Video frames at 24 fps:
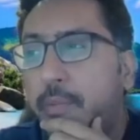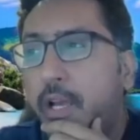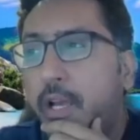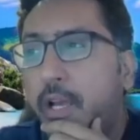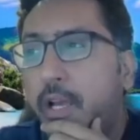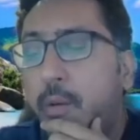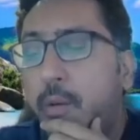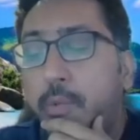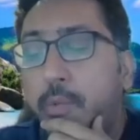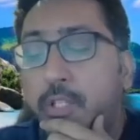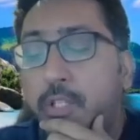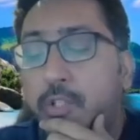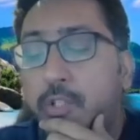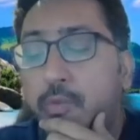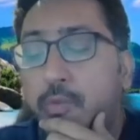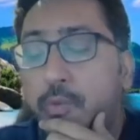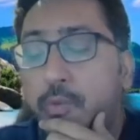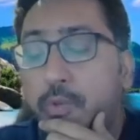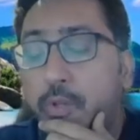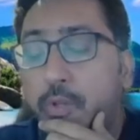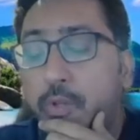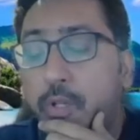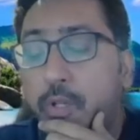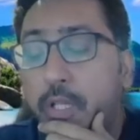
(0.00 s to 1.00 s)
how much
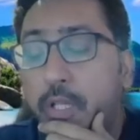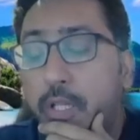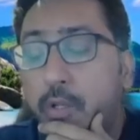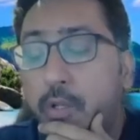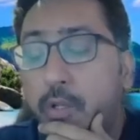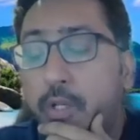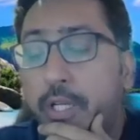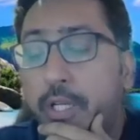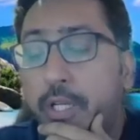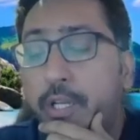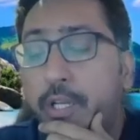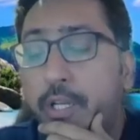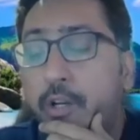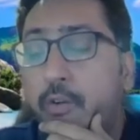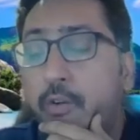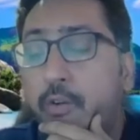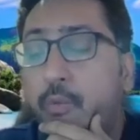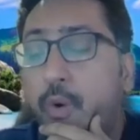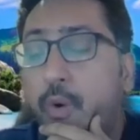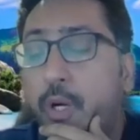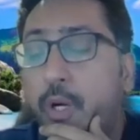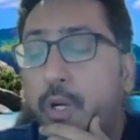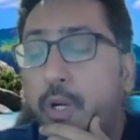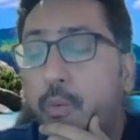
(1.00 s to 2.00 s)
kiloliter of
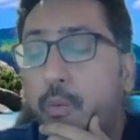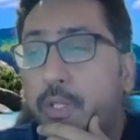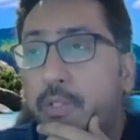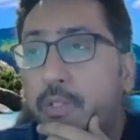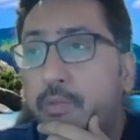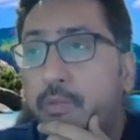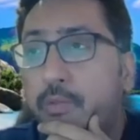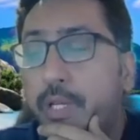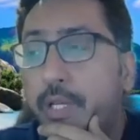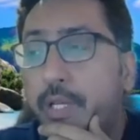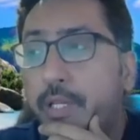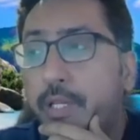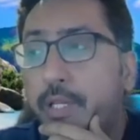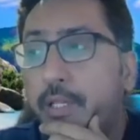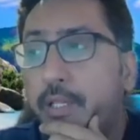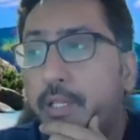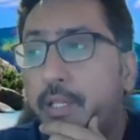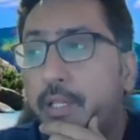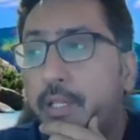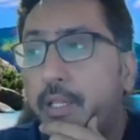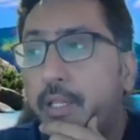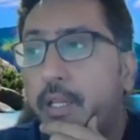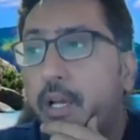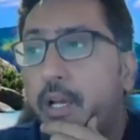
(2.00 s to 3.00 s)
water was treated,
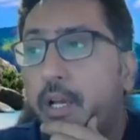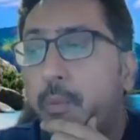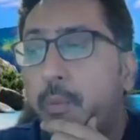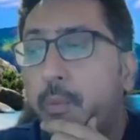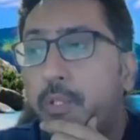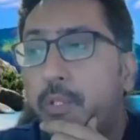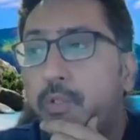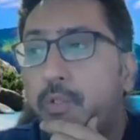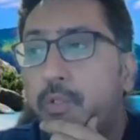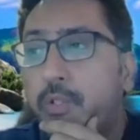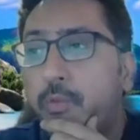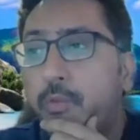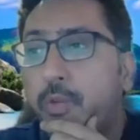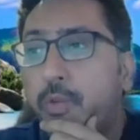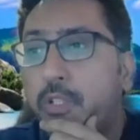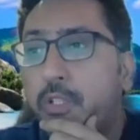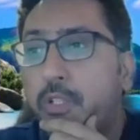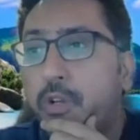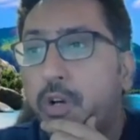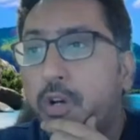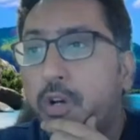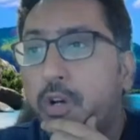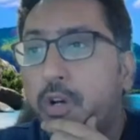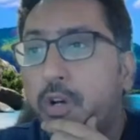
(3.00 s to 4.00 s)
how much it was
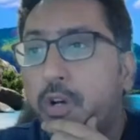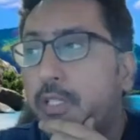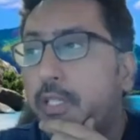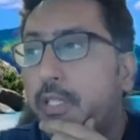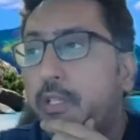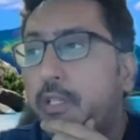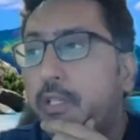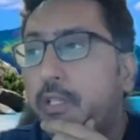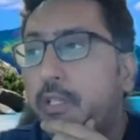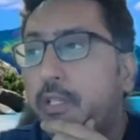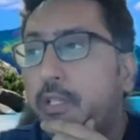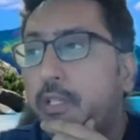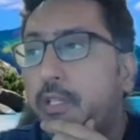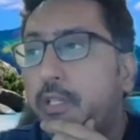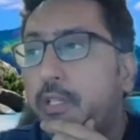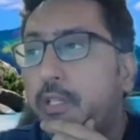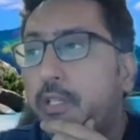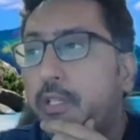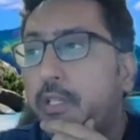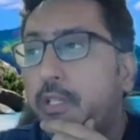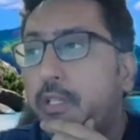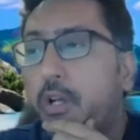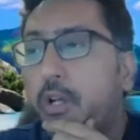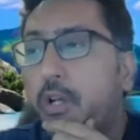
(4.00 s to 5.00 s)
costed, all these
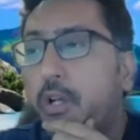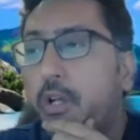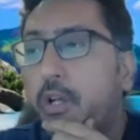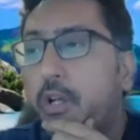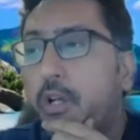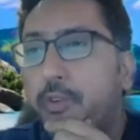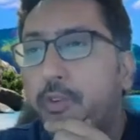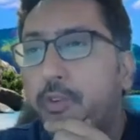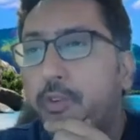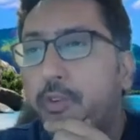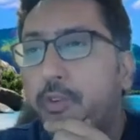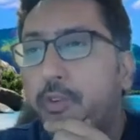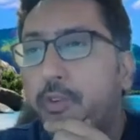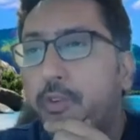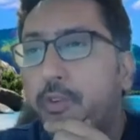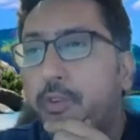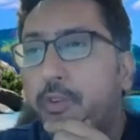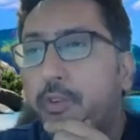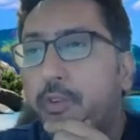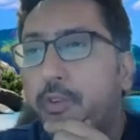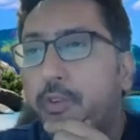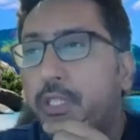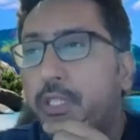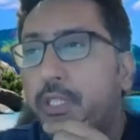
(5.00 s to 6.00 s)
kind of information they
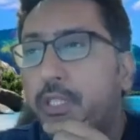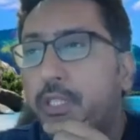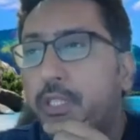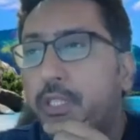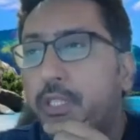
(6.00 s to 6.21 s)
can see.